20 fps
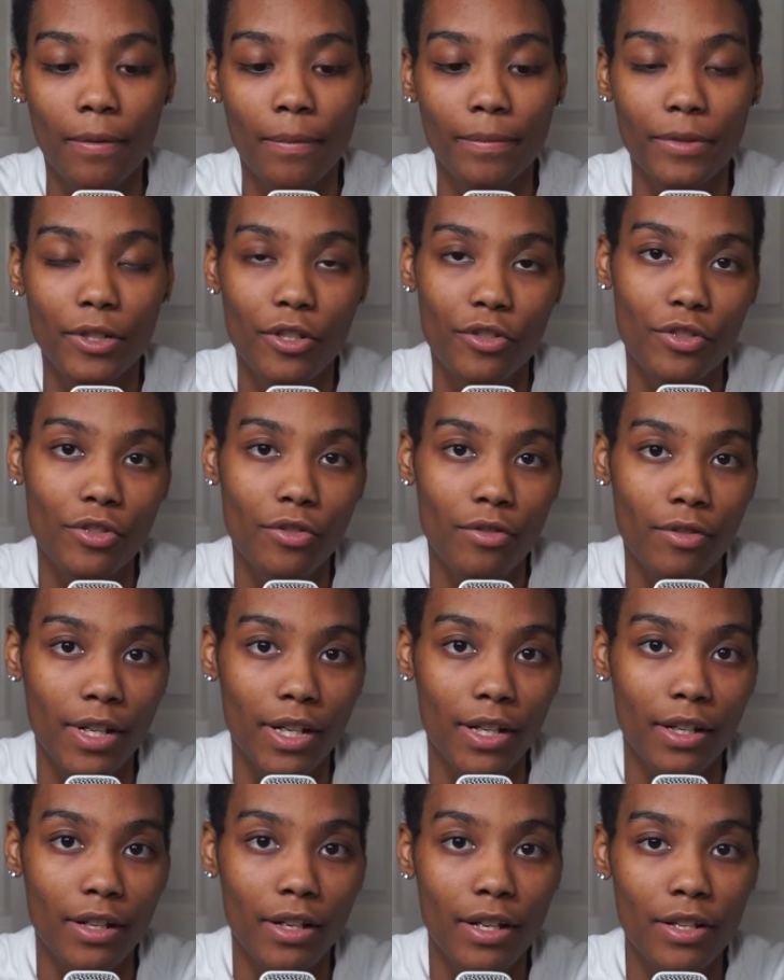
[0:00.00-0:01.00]
your
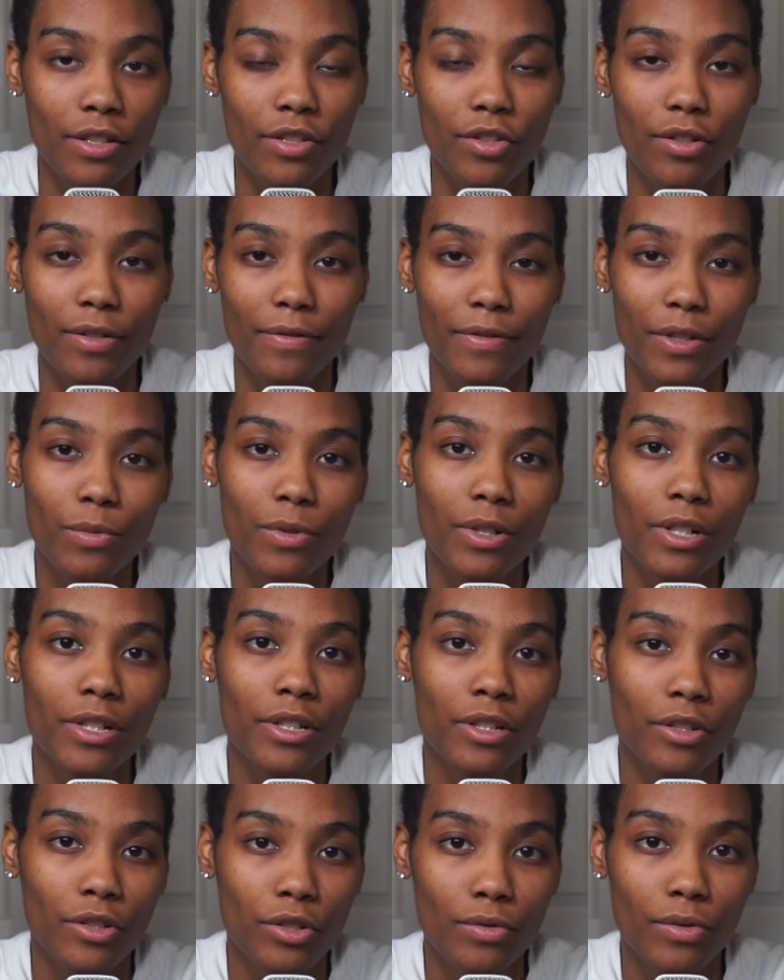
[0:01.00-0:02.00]
screen. So if you wanted
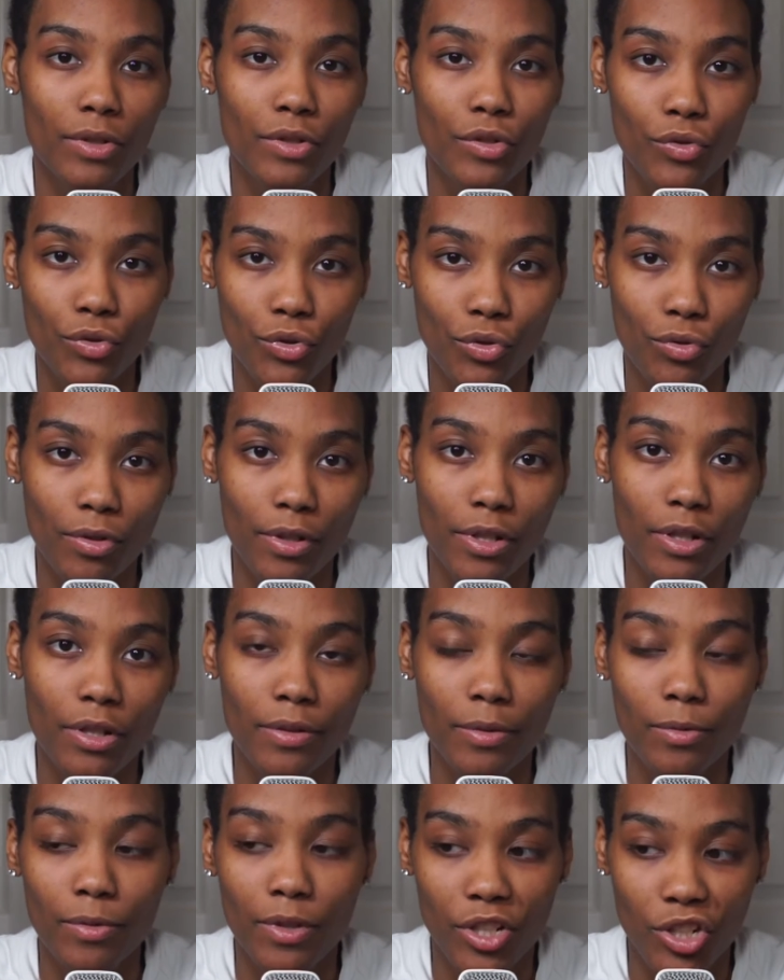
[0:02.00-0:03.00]
to do a tutorial and
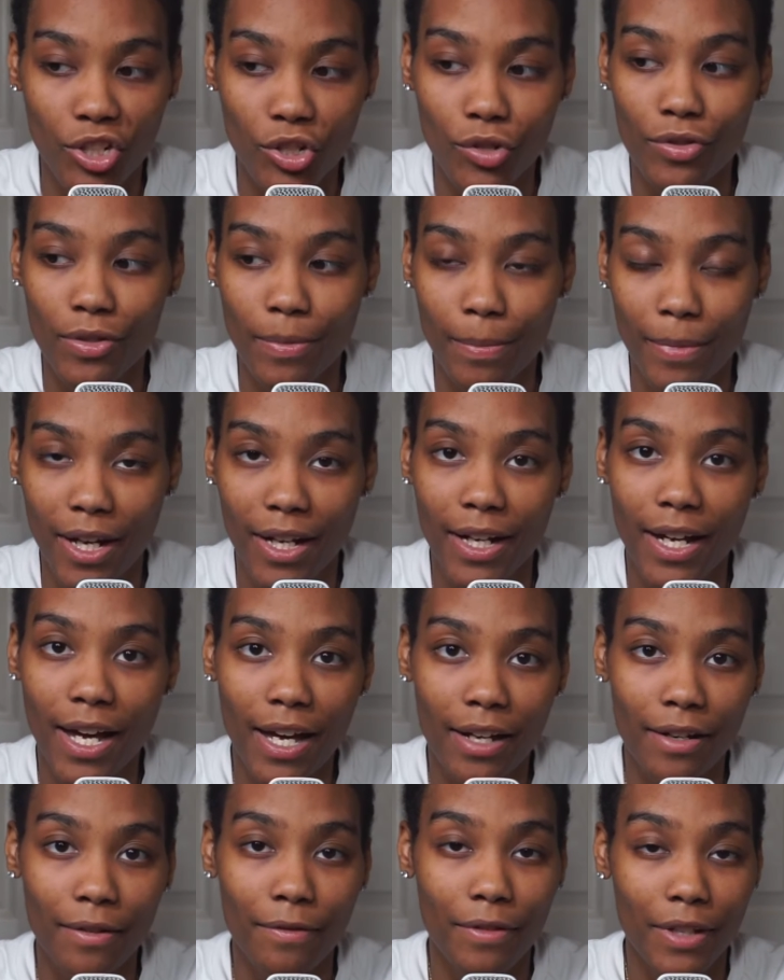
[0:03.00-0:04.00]
you want to show somebody how
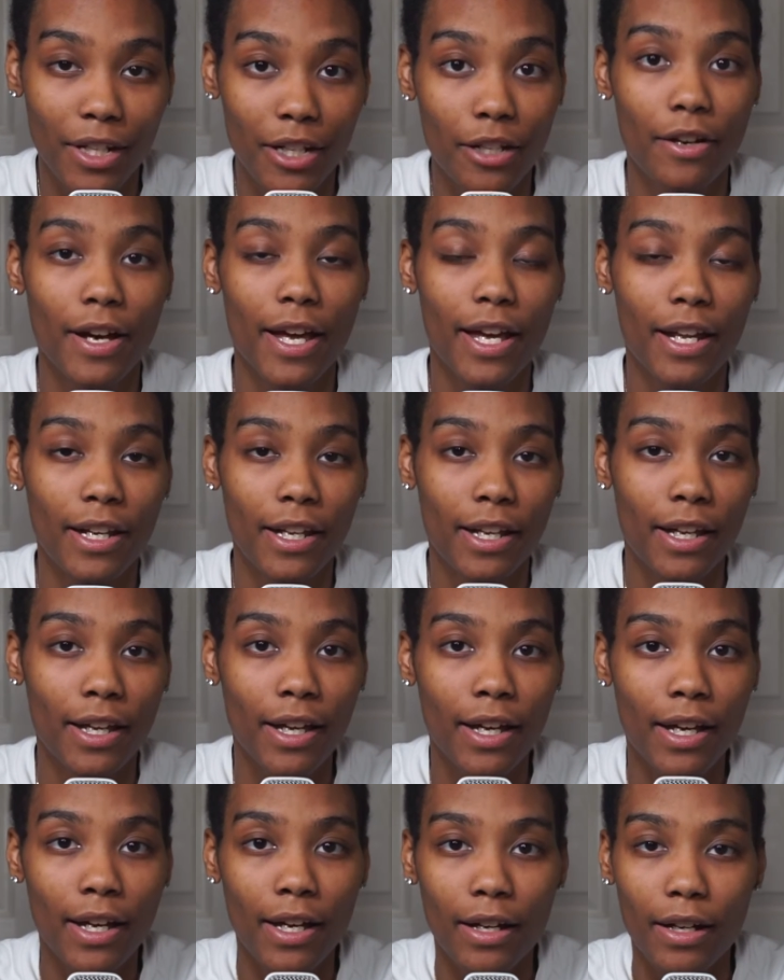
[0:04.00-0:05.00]
to video edit,
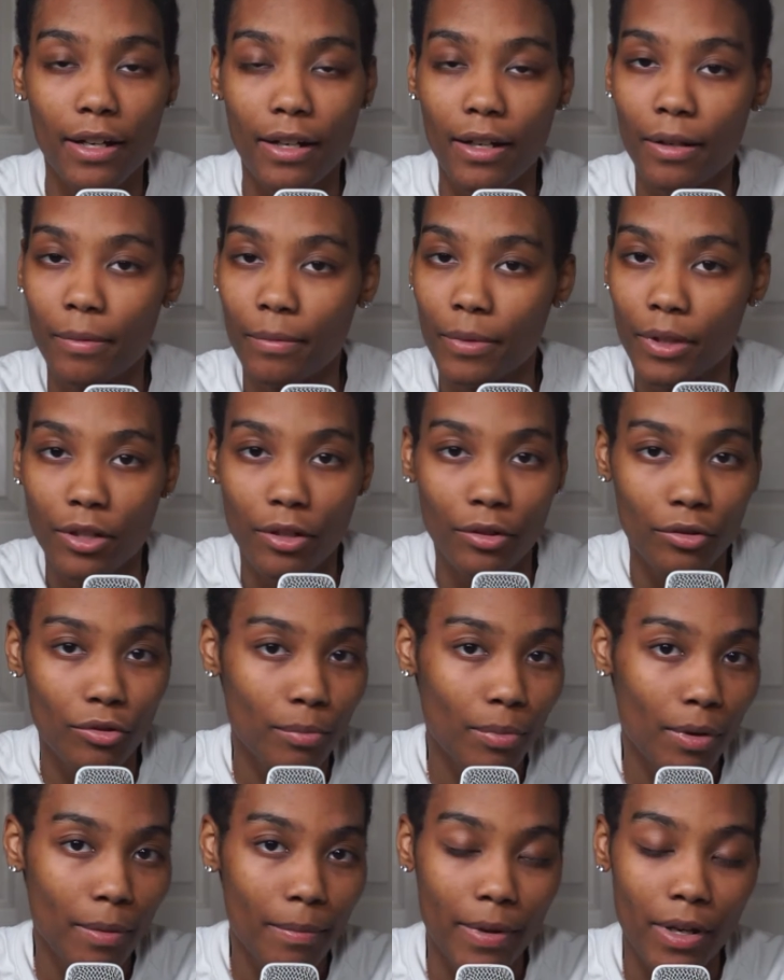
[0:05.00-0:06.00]
through
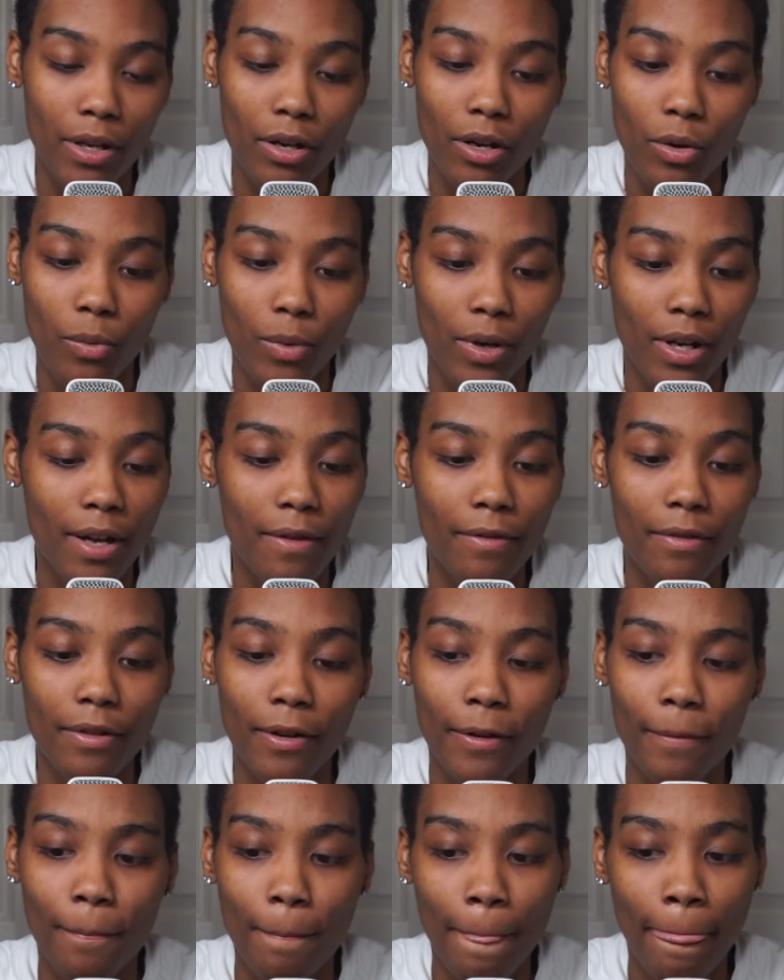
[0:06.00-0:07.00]
Premiere or
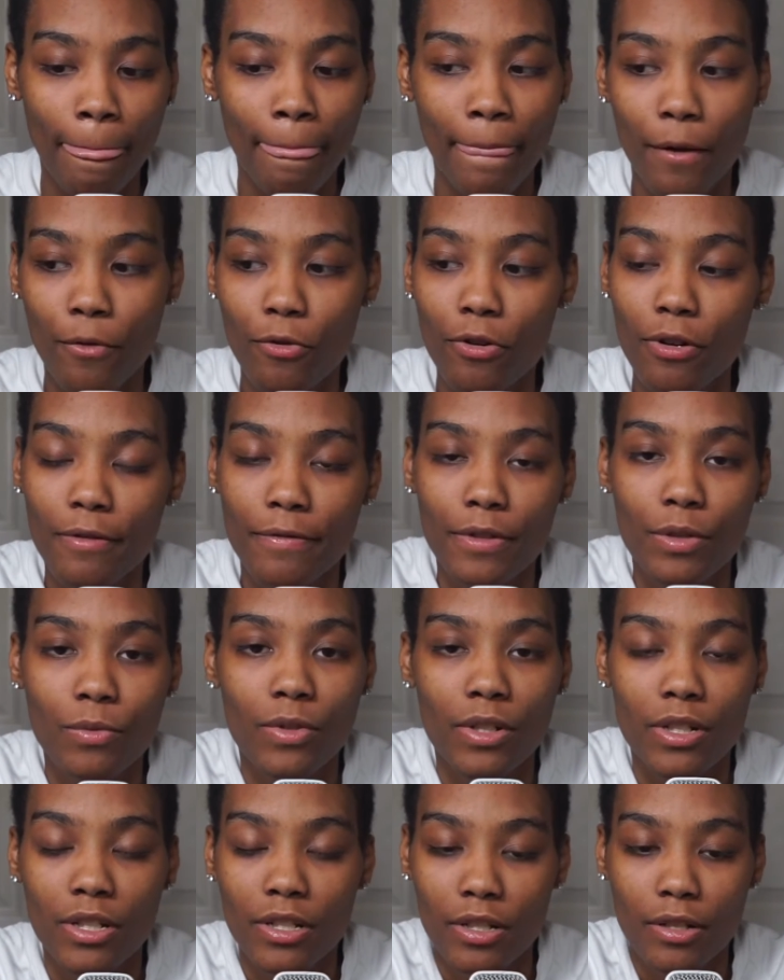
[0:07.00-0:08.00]
whatever, or if you
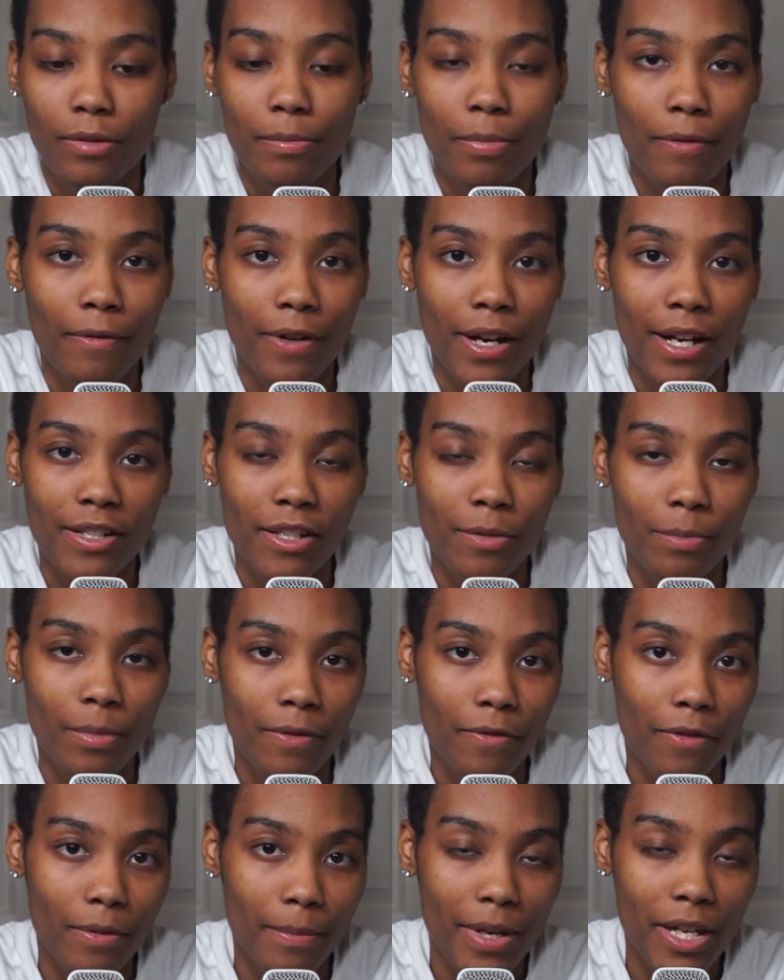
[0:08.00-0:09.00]
wanted to provide some
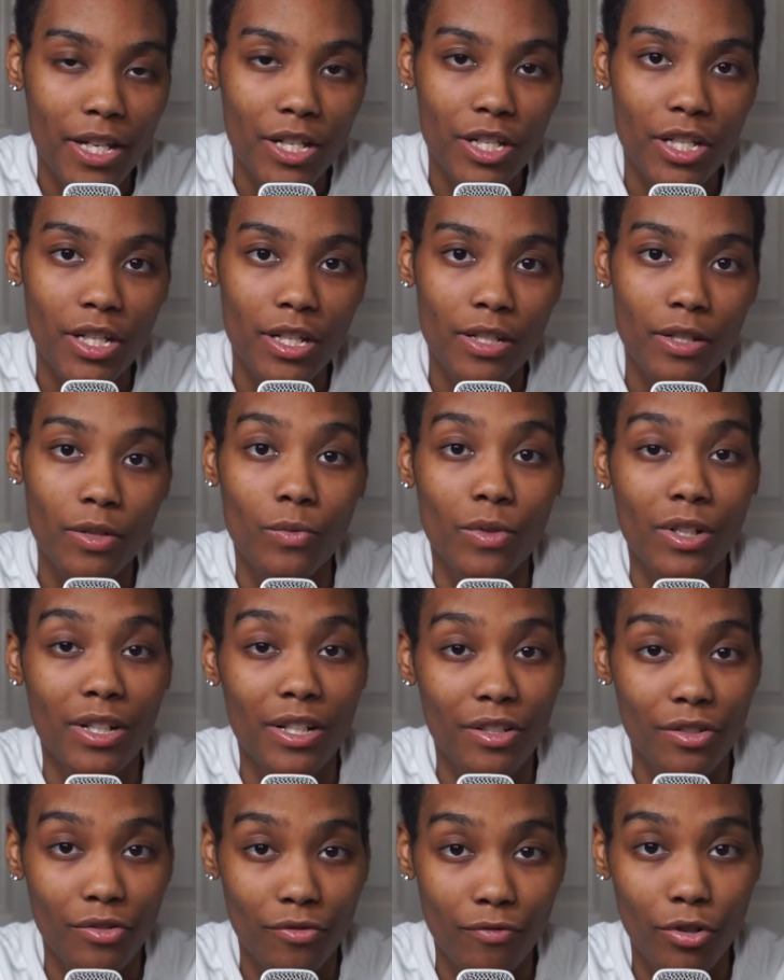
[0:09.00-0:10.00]
information, you
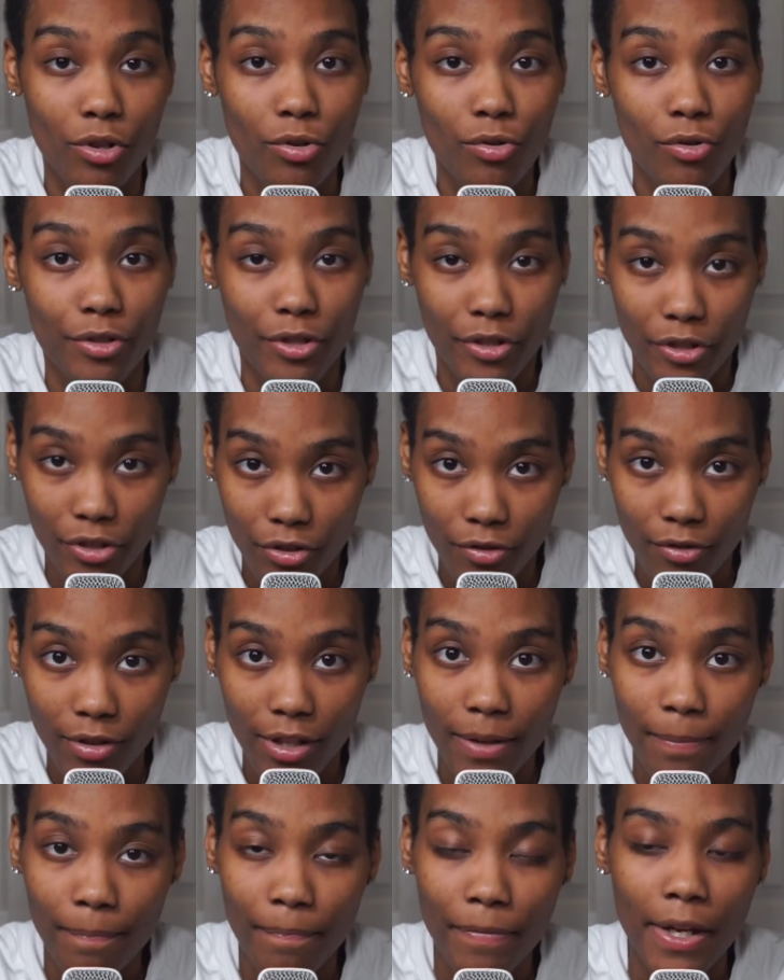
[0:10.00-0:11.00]
wanted to record your
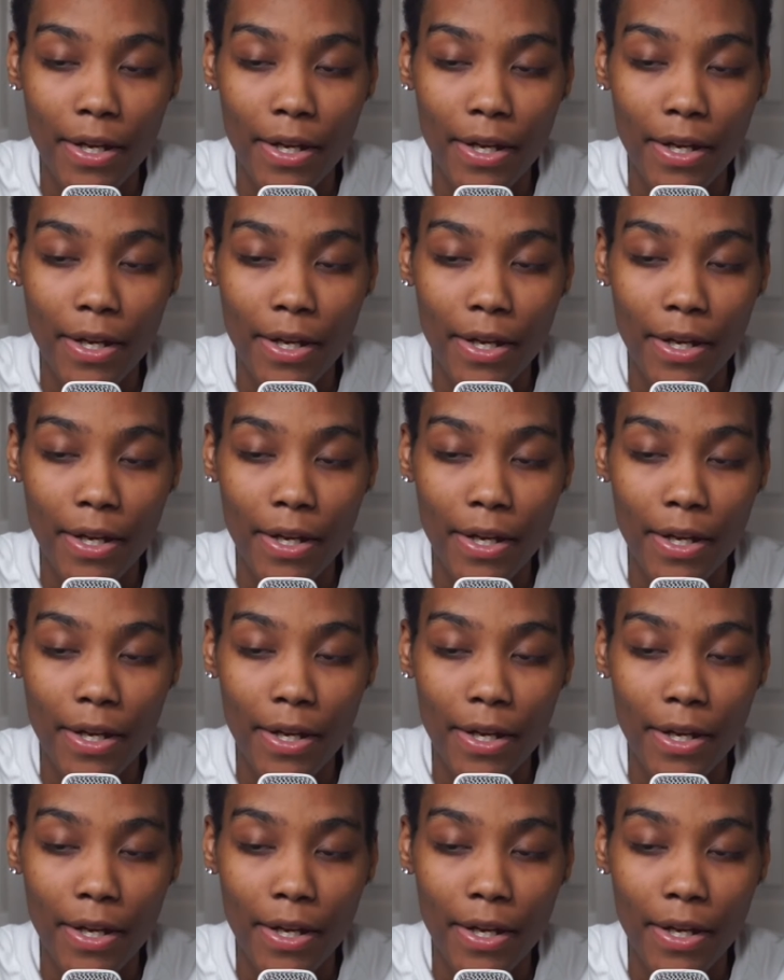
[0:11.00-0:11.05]
screen,